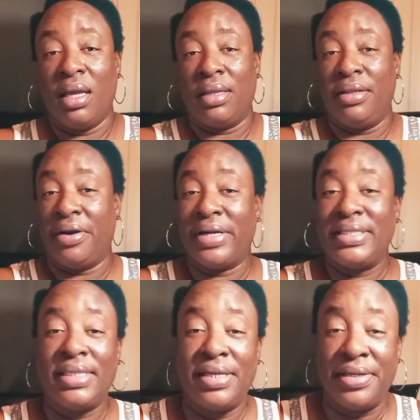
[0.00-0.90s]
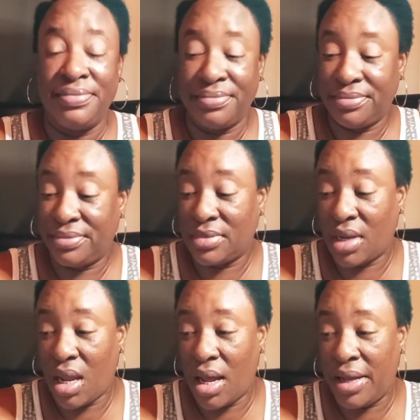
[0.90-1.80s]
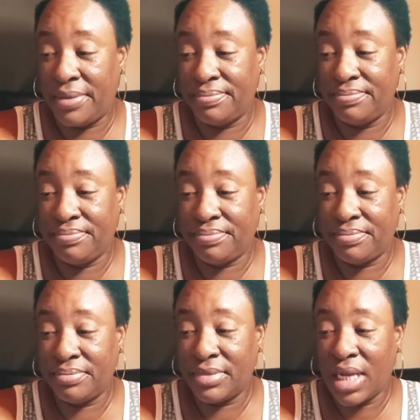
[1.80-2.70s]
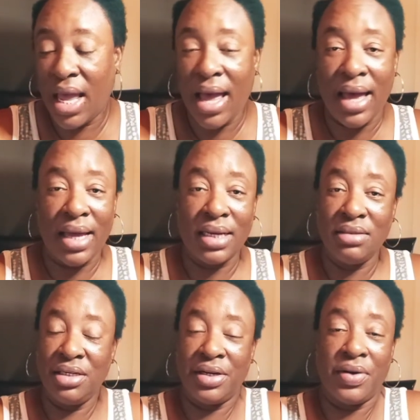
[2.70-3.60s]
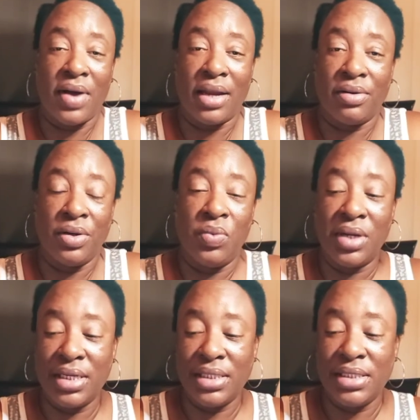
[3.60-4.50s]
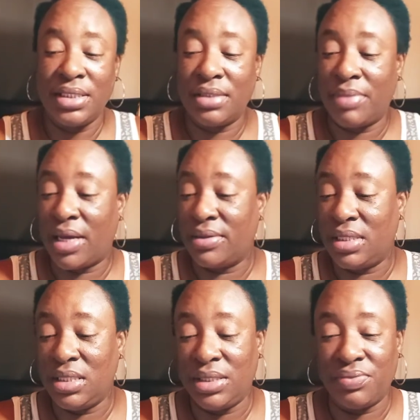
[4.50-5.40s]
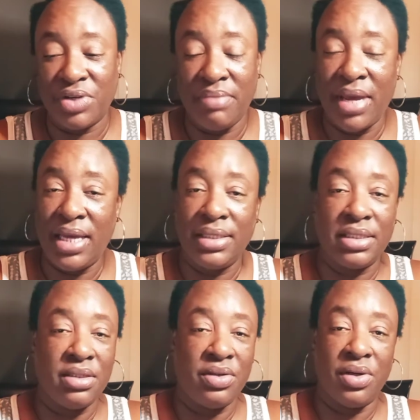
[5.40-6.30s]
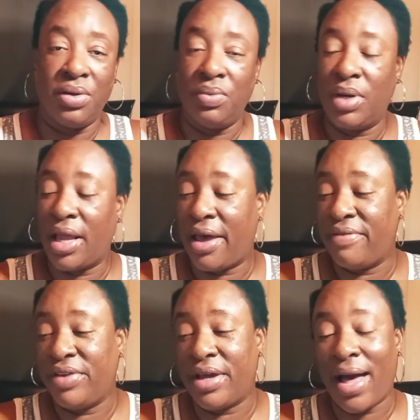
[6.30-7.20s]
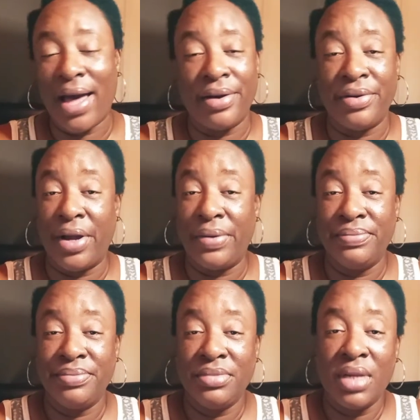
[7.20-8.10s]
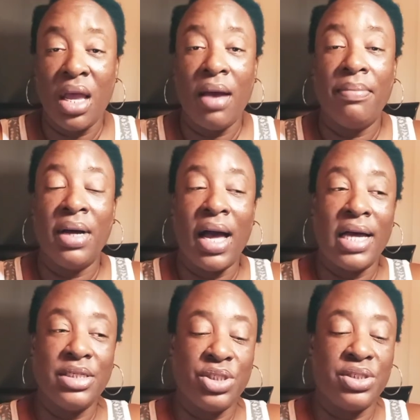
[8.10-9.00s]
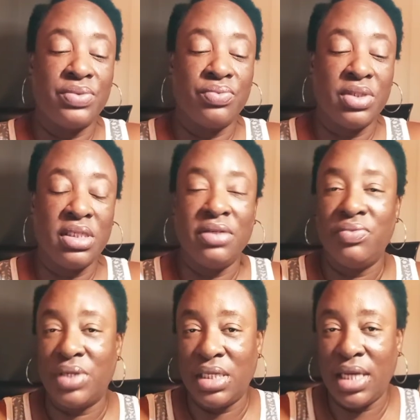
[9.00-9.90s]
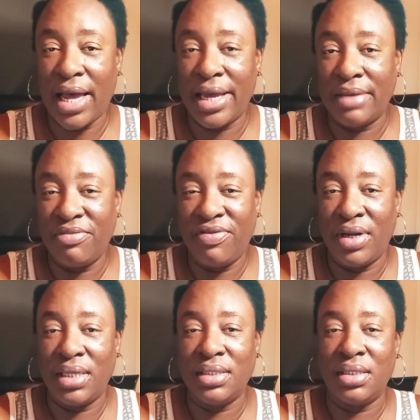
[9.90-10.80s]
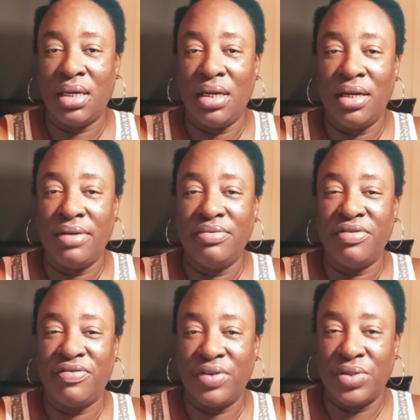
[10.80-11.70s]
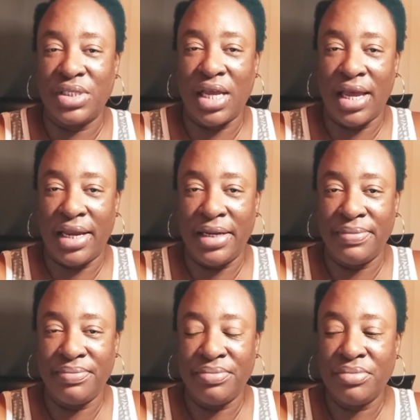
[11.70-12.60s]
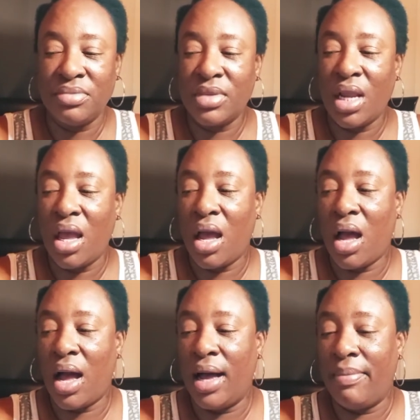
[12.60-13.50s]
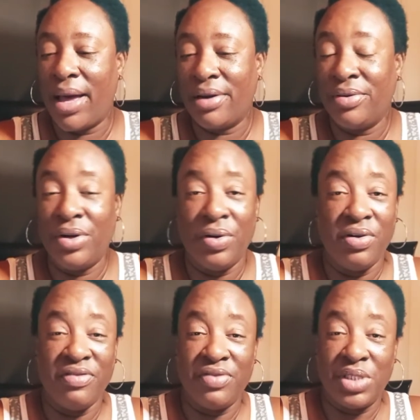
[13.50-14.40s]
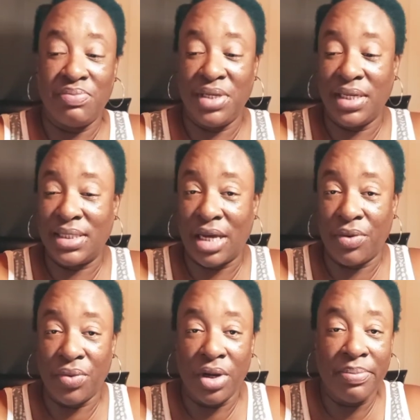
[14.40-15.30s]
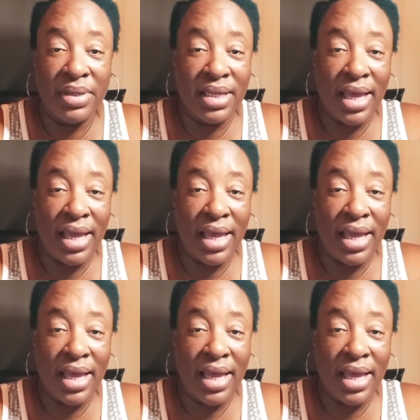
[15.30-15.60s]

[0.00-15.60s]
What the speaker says: There, I said it. I don't know what it is about these remakes, what have you. I don't know. But I just really, I am fond of the first Annie. I don't know if it's because I grew up in the